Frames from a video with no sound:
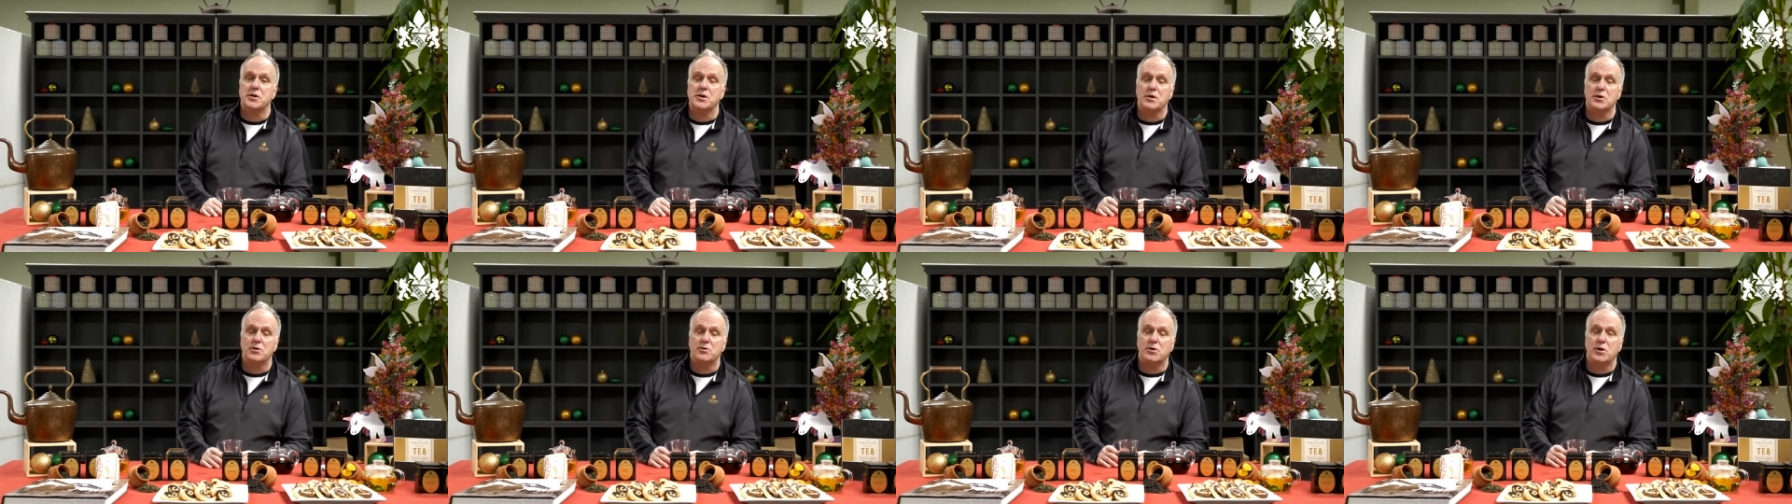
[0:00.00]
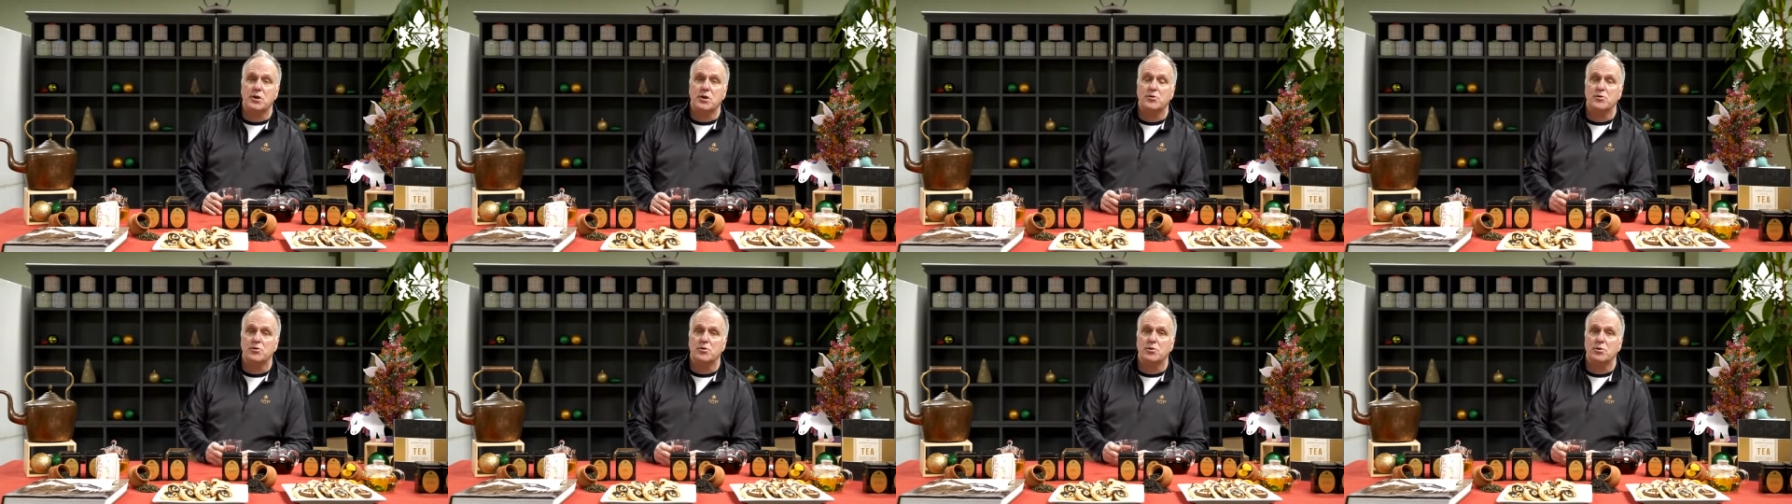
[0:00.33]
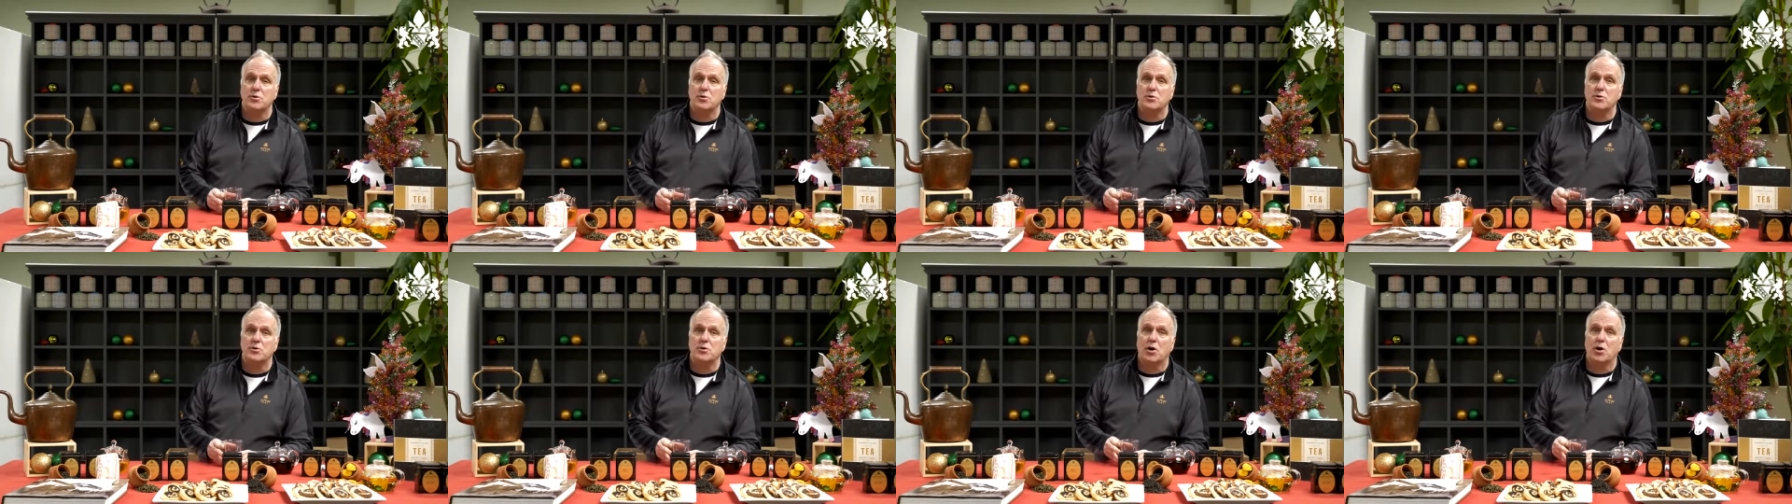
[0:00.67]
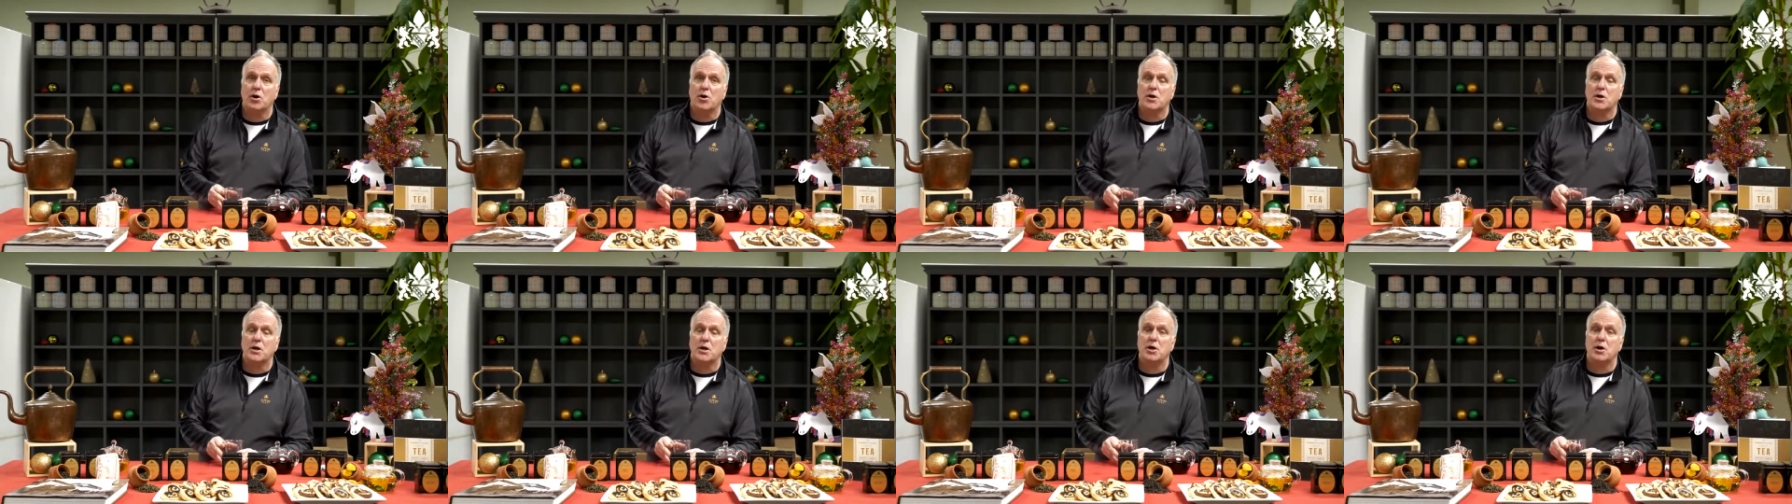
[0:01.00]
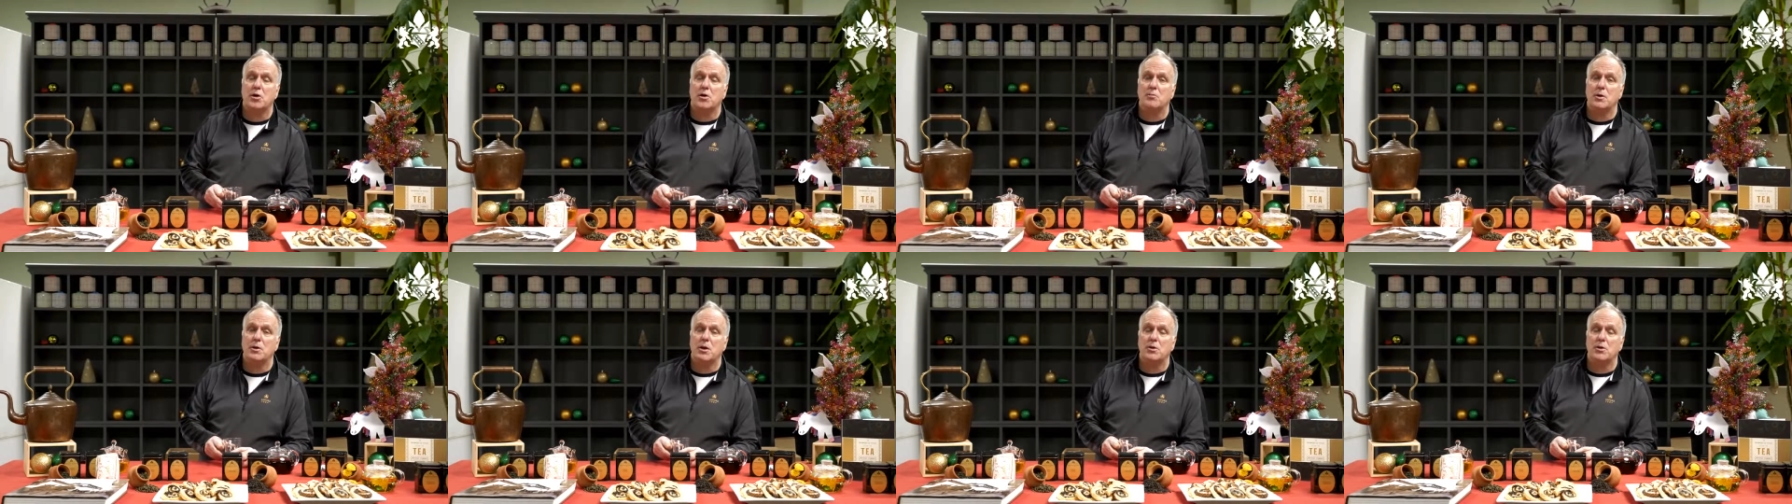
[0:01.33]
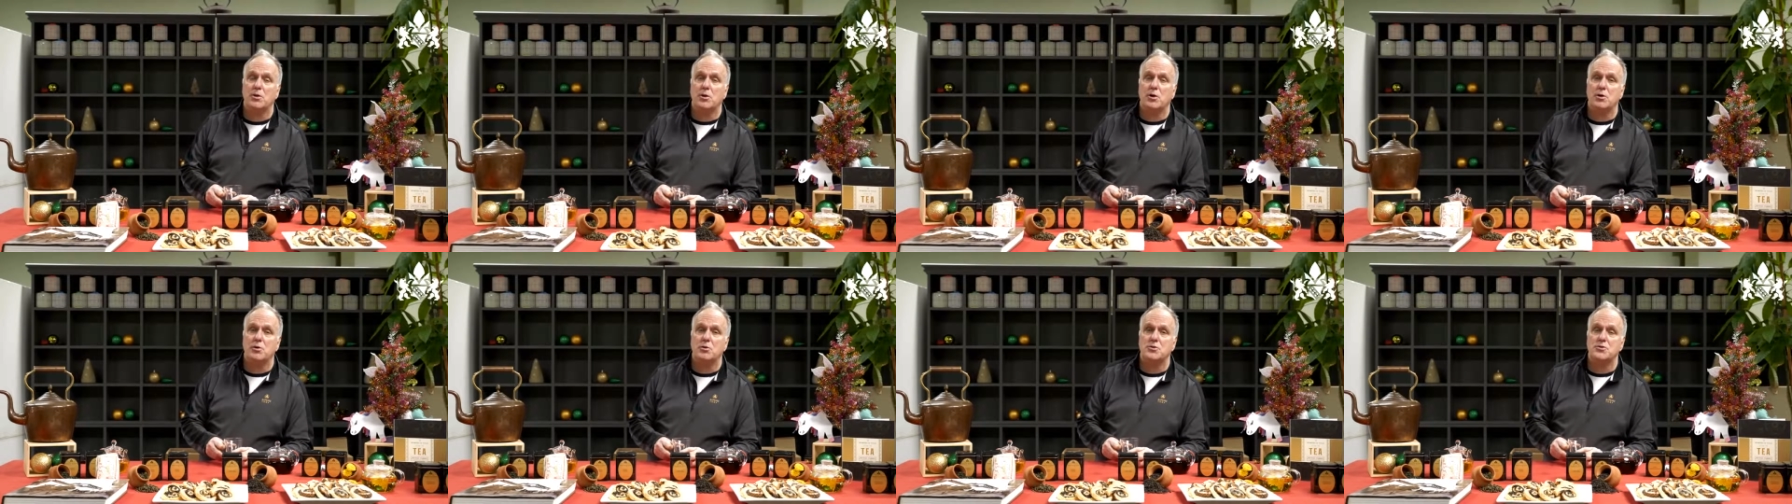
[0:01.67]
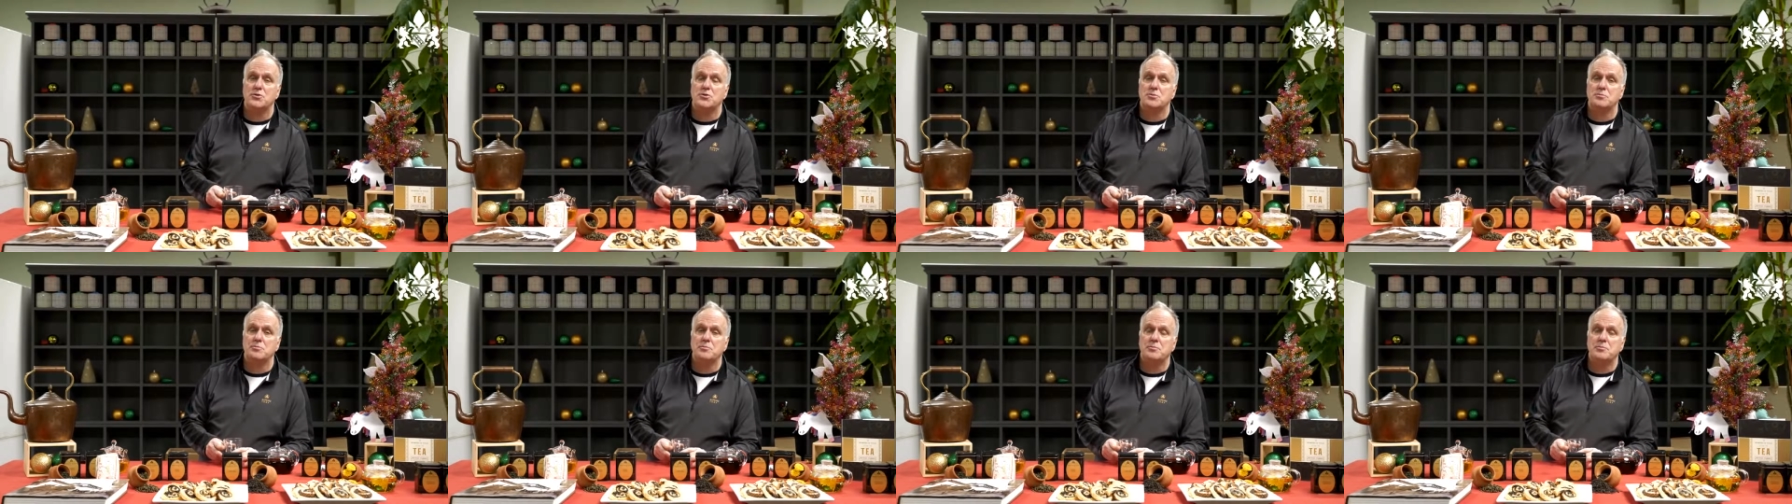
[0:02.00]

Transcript: You get sort of dark caramel notes,